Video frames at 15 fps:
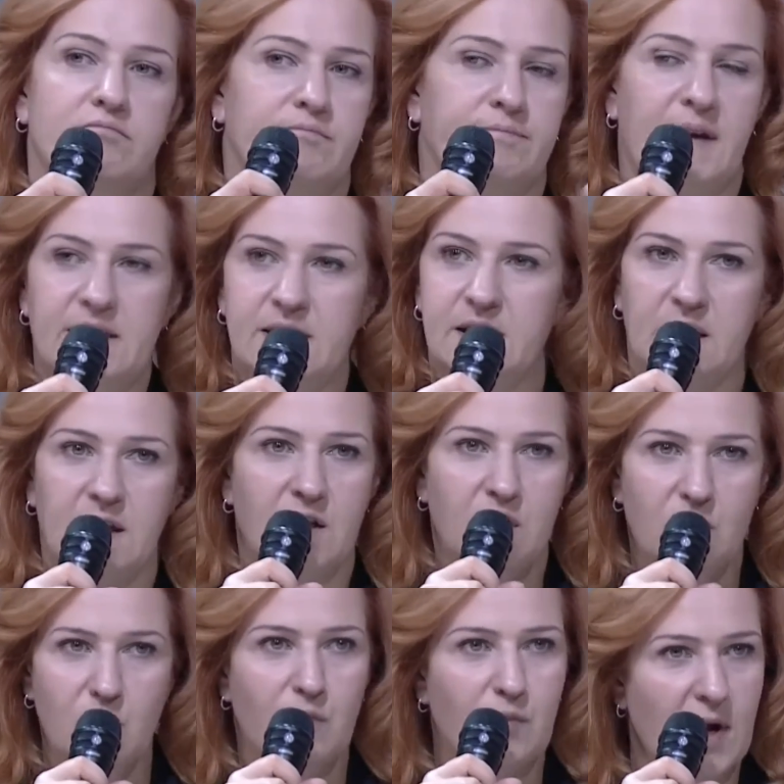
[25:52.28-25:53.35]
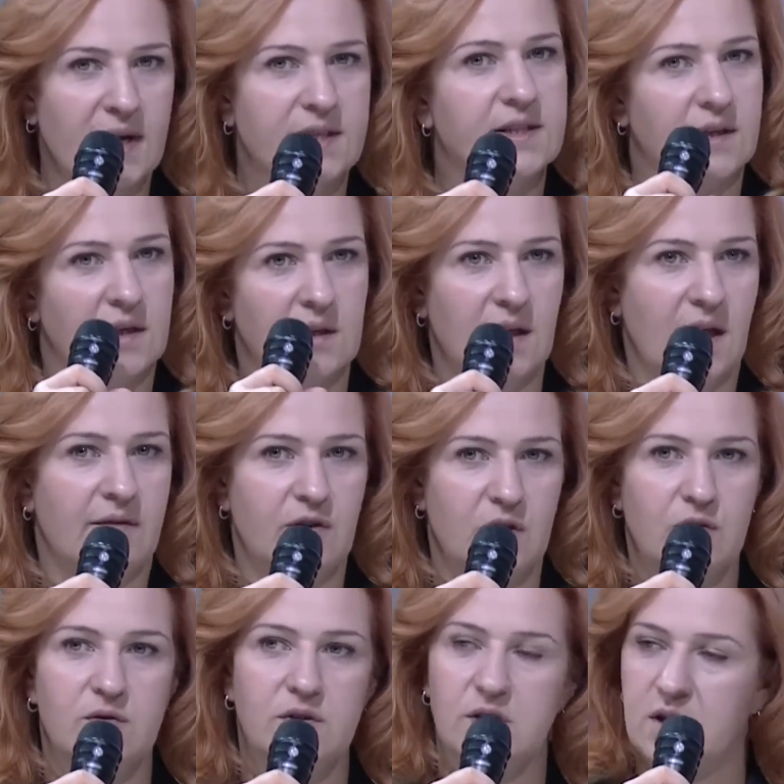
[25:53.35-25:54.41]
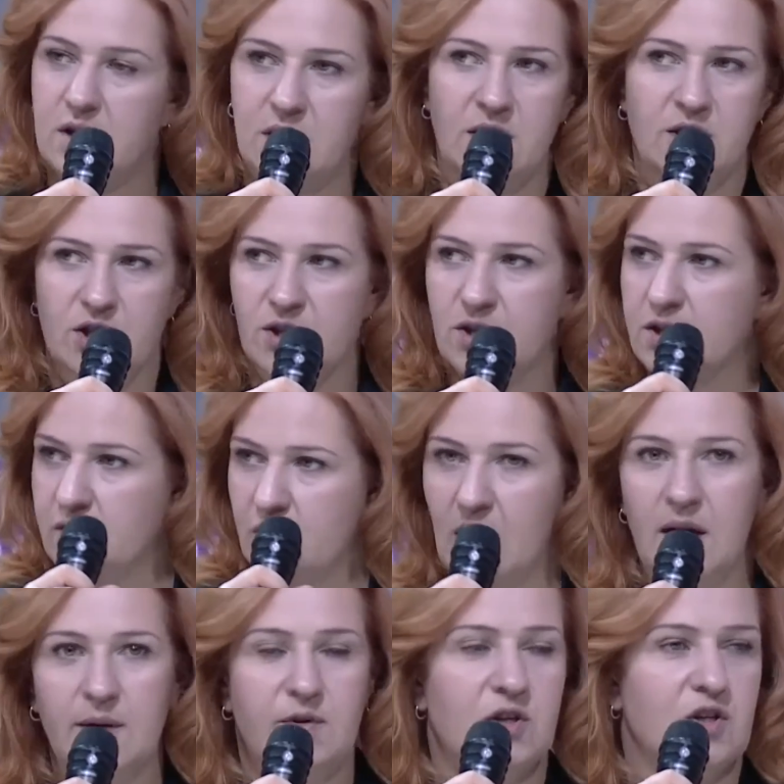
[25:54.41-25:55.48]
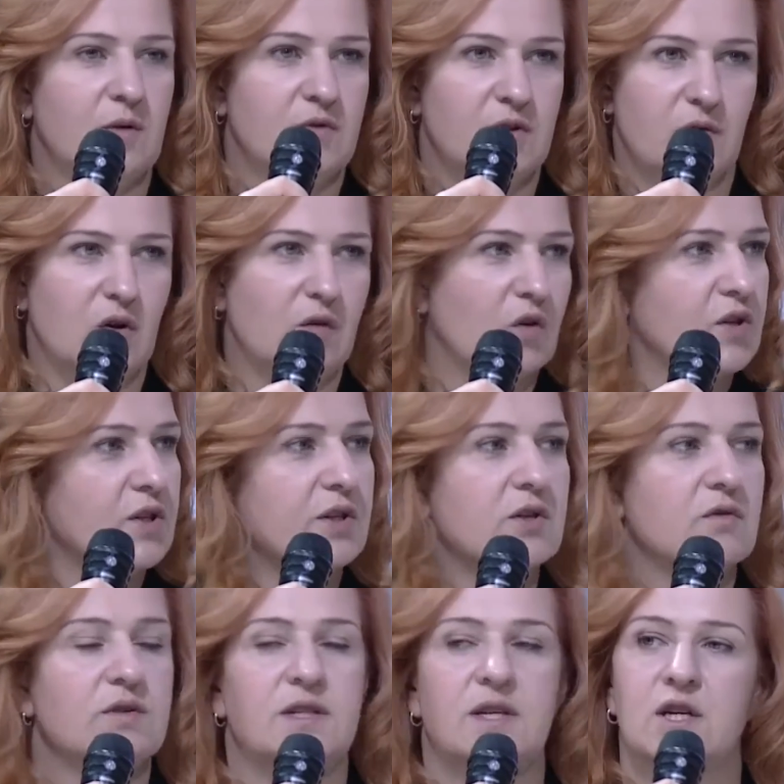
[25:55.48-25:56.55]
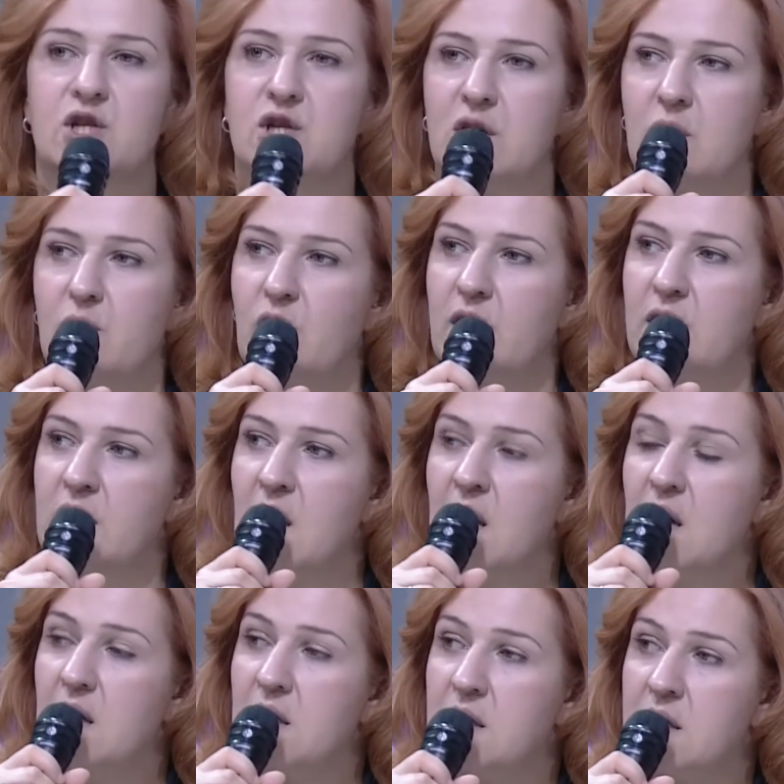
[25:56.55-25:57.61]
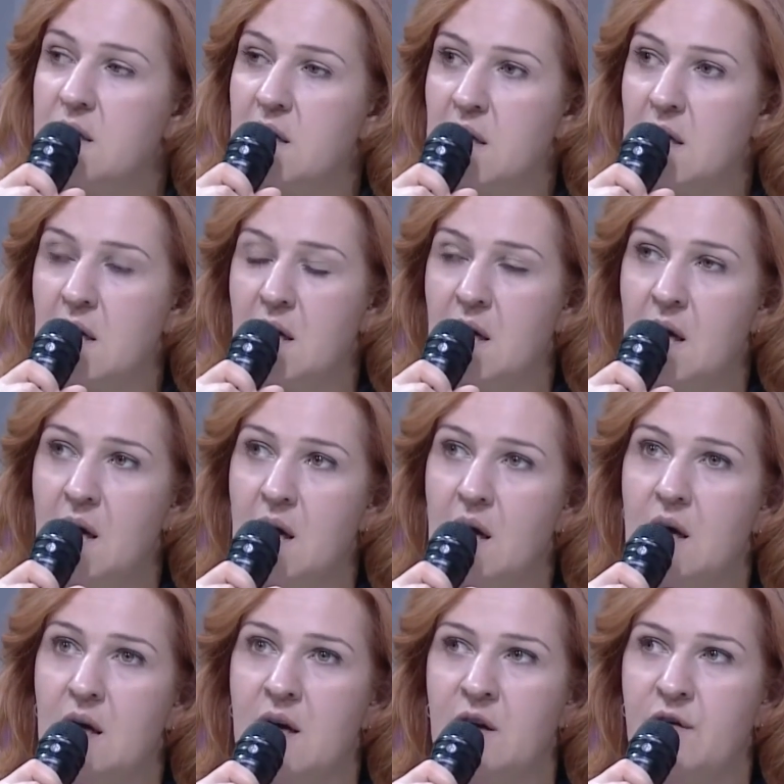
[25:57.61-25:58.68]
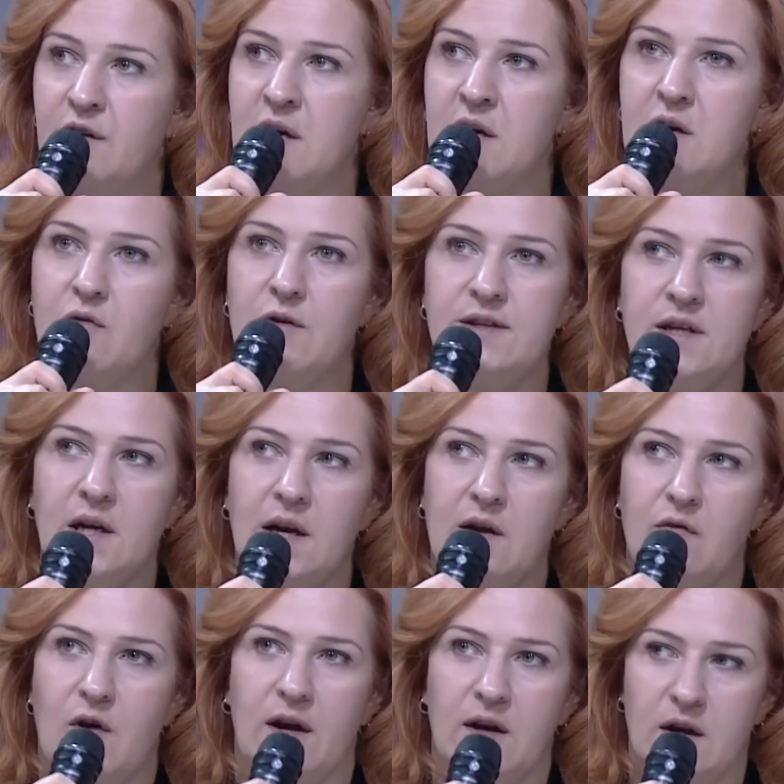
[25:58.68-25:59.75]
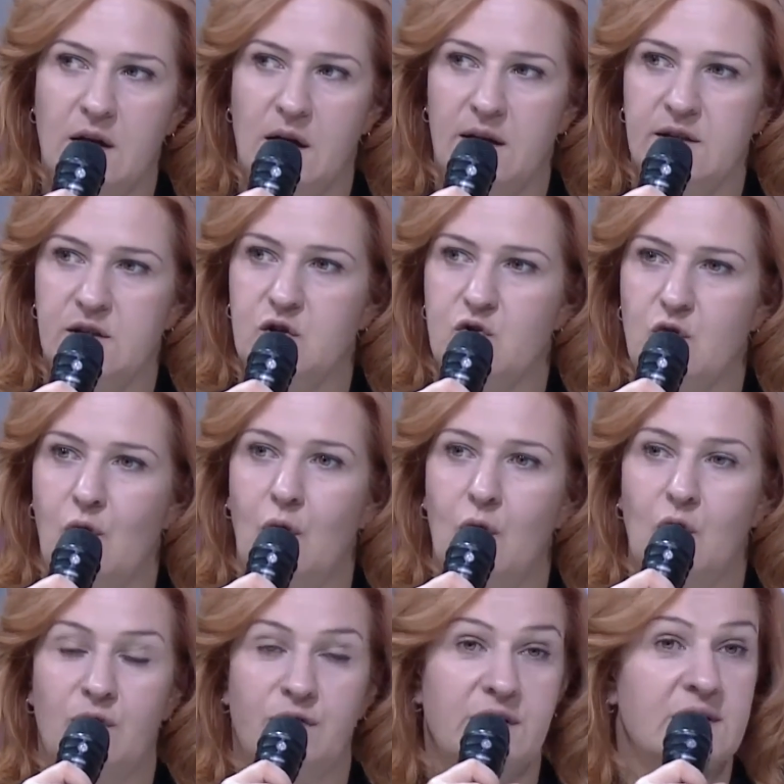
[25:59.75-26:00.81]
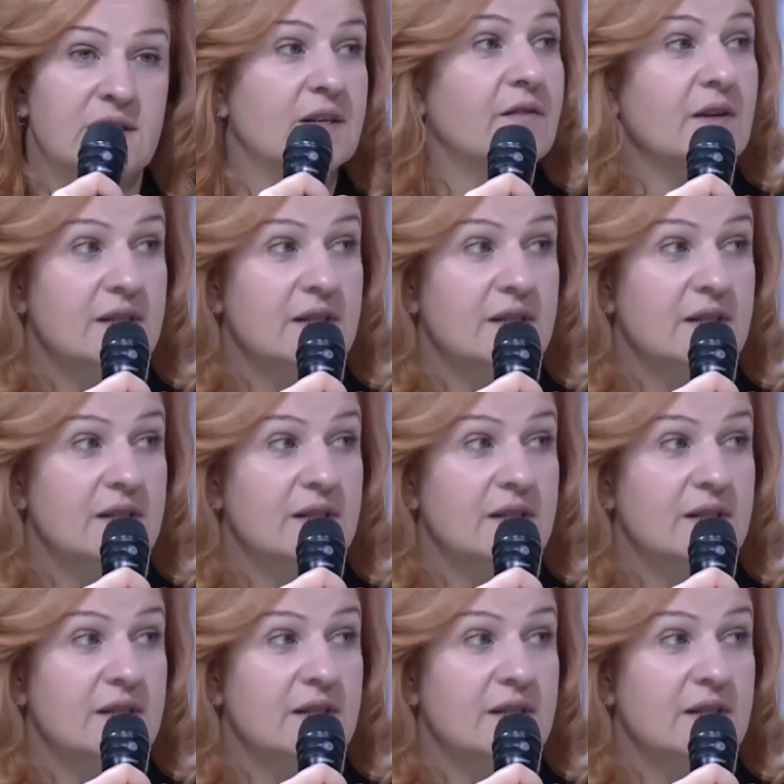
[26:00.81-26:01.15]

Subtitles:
basically new practical avenues that I just described in terms of universal jurisdiction, with the kind of increasingly recognized role of the civil